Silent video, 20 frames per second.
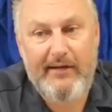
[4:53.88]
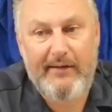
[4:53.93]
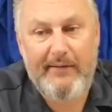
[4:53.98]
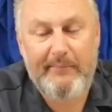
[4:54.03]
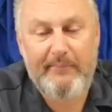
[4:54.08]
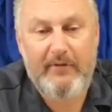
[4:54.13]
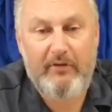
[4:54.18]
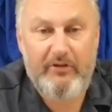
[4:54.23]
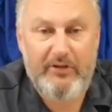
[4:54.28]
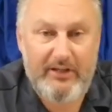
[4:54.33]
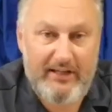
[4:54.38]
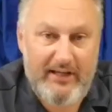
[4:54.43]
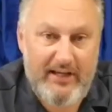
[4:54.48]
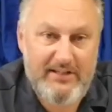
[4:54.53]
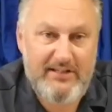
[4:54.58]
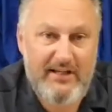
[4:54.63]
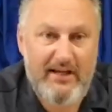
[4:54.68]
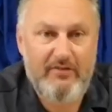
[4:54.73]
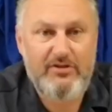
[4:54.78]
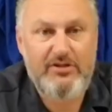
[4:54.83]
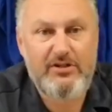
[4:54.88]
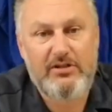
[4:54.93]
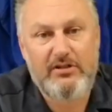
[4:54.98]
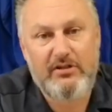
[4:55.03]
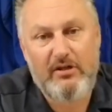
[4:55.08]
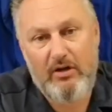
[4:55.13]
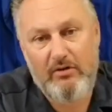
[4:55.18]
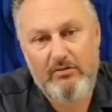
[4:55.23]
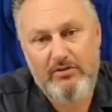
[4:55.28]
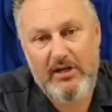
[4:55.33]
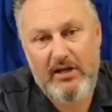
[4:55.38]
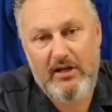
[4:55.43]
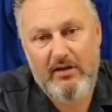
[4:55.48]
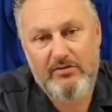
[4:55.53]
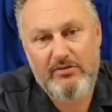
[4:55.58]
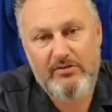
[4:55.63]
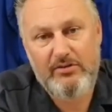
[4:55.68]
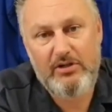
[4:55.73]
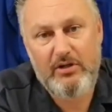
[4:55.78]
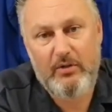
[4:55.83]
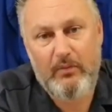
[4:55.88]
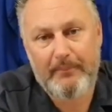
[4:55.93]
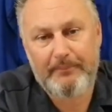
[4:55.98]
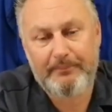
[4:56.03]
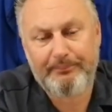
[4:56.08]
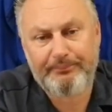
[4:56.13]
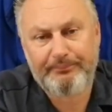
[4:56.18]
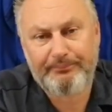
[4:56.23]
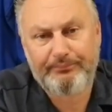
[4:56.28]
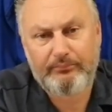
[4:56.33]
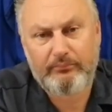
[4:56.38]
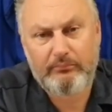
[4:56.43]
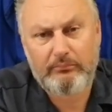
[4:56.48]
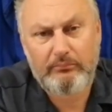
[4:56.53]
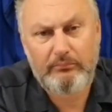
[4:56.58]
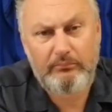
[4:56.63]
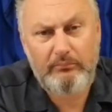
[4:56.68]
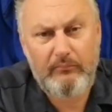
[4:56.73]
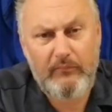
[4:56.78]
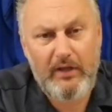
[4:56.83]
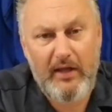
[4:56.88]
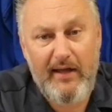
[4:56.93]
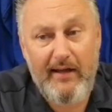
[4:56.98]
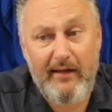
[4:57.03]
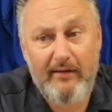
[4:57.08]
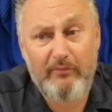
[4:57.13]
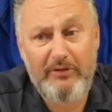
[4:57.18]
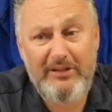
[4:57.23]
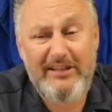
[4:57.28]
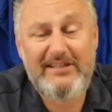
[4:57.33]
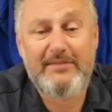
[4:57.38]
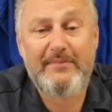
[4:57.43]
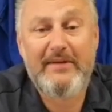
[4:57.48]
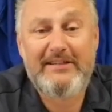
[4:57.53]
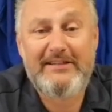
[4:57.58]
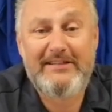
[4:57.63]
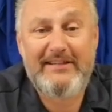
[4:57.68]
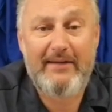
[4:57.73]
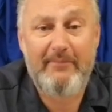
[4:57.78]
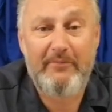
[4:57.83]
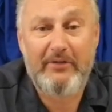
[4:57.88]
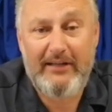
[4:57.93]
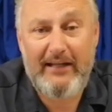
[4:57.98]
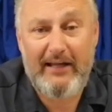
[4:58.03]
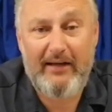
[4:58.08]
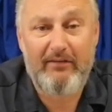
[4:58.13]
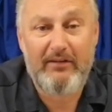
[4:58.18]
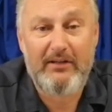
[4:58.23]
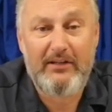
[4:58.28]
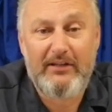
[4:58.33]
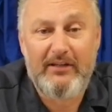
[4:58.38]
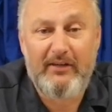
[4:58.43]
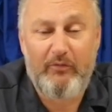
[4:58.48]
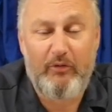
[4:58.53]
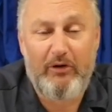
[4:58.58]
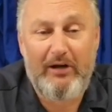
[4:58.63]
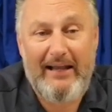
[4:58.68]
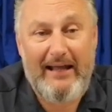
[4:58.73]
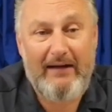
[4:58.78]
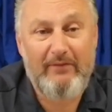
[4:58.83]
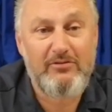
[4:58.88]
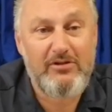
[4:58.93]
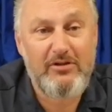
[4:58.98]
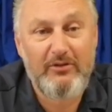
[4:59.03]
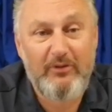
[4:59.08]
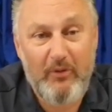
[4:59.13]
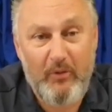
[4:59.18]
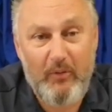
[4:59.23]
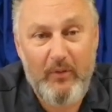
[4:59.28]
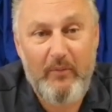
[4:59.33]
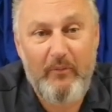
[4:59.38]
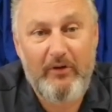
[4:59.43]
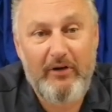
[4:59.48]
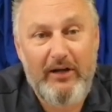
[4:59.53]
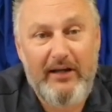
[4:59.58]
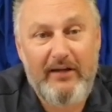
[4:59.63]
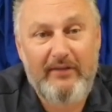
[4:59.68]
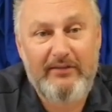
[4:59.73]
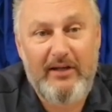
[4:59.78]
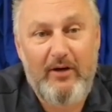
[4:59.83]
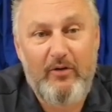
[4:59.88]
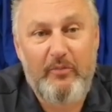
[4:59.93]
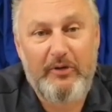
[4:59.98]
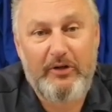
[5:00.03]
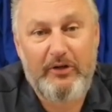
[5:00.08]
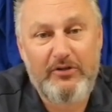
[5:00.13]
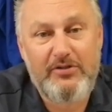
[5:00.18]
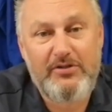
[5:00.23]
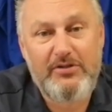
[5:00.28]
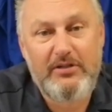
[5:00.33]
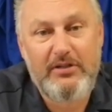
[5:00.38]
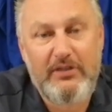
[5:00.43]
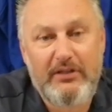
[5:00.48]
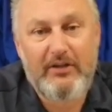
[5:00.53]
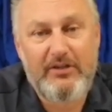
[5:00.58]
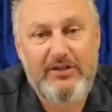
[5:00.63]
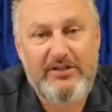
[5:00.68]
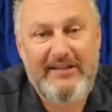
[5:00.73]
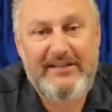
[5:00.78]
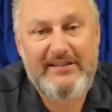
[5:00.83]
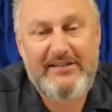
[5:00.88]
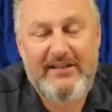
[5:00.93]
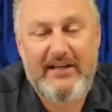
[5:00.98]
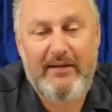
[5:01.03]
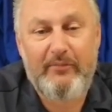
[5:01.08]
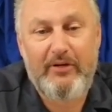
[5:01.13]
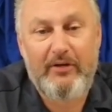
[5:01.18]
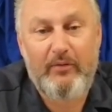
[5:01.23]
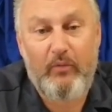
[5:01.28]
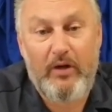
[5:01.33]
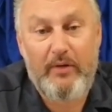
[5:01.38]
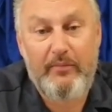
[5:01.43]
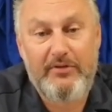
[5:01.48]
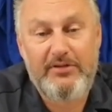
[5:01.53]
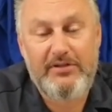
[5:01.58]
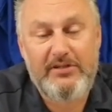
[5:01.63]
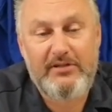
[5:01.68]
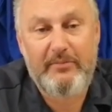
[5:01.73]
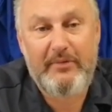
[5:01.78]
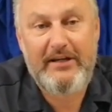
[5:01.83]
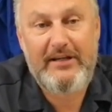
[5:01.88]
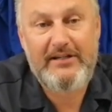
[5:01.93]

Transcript: Um, they're in the guest houses and hotels and so on. Good. Um, we need some entertainment now, if we're allowed to, or when we're allowed, that would be good, because the entertainment in Weymouth is